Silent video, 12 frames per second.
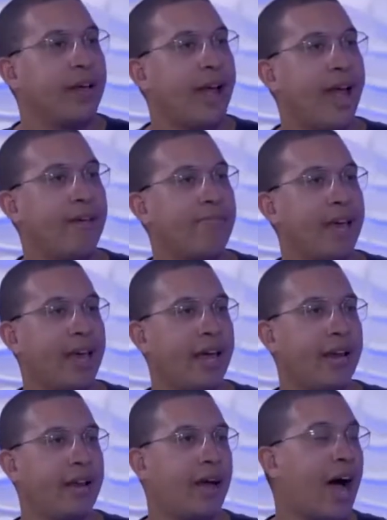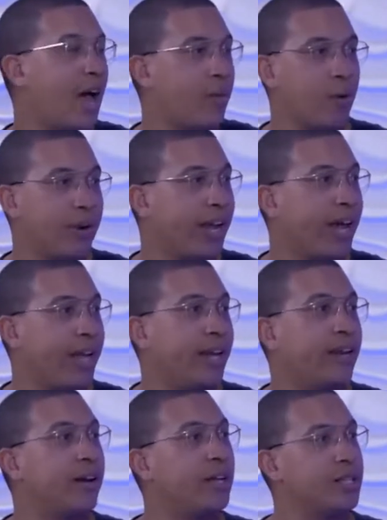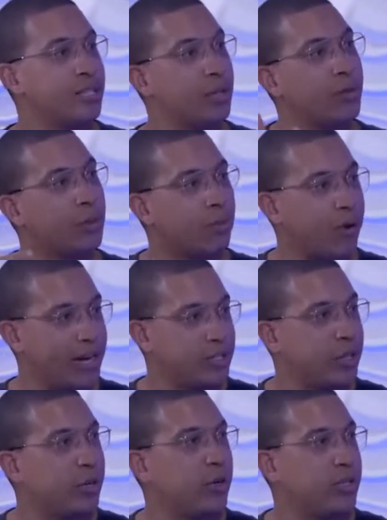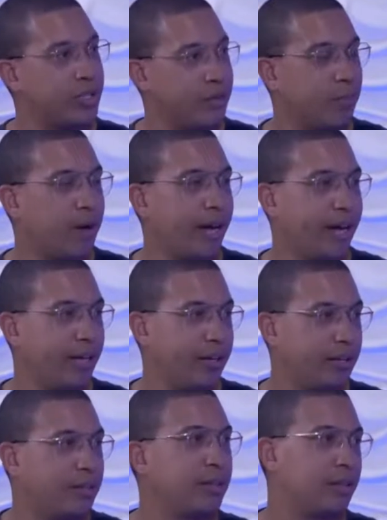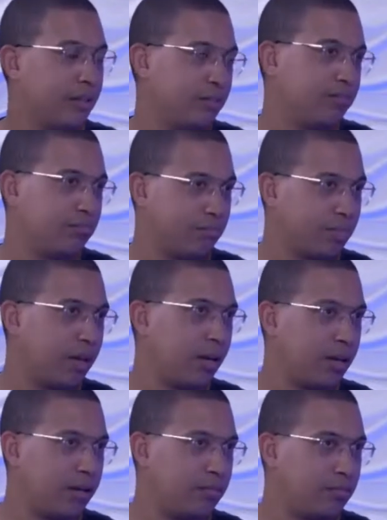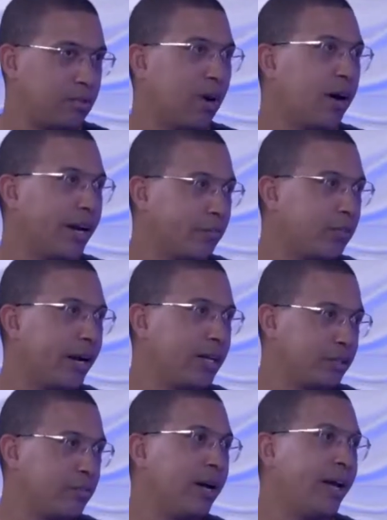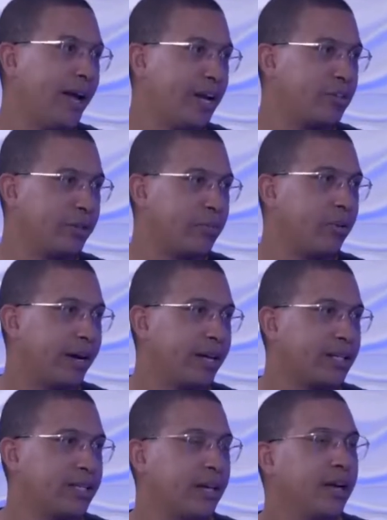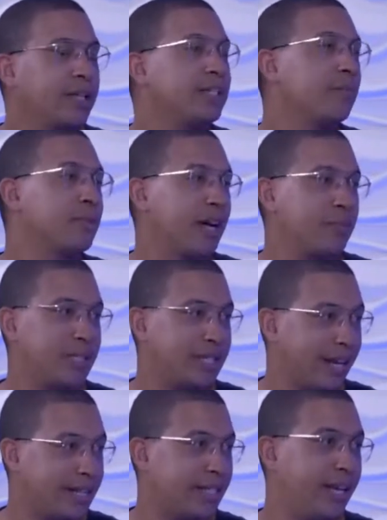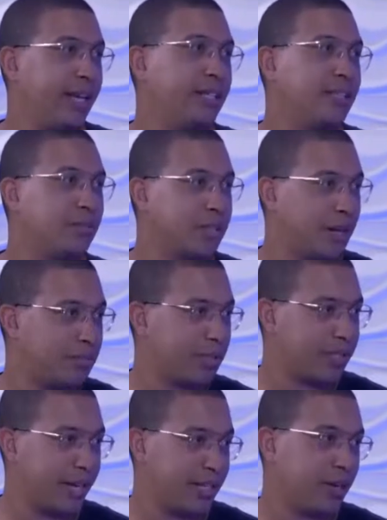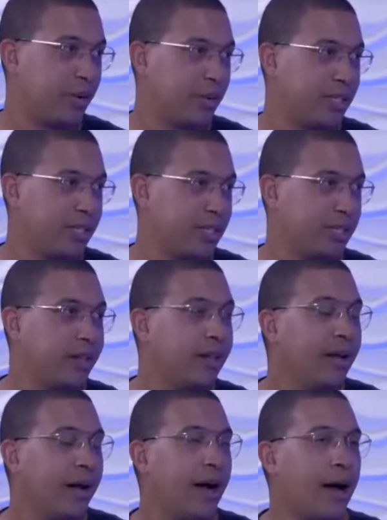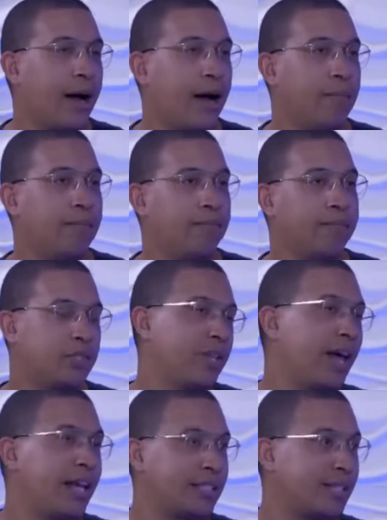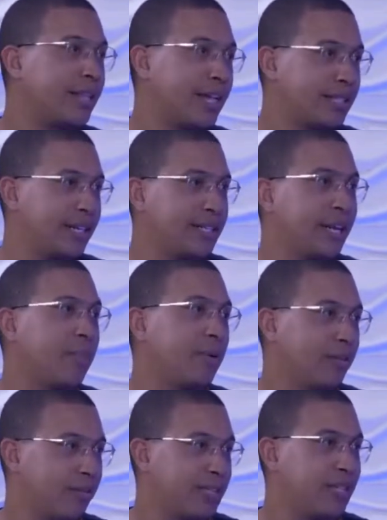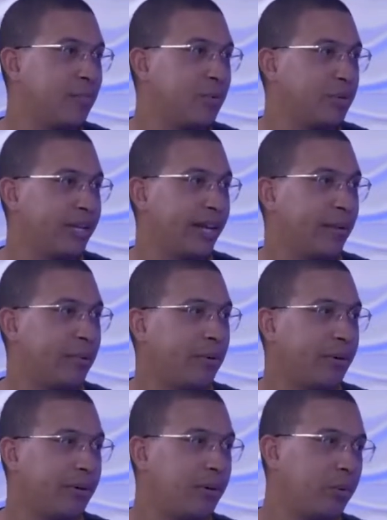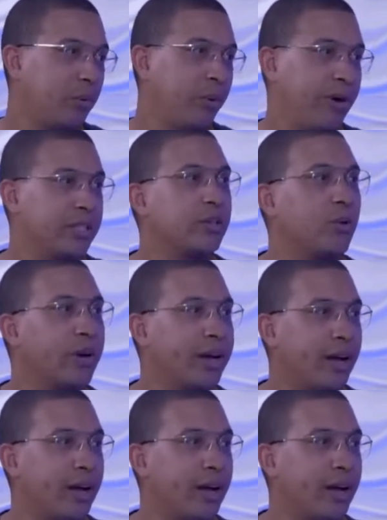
And then I won't get in until the price goes to my target price or my entry price. Sometimes it takes days, sometimes it takes hours. So that's an example of a simple dip, where it's going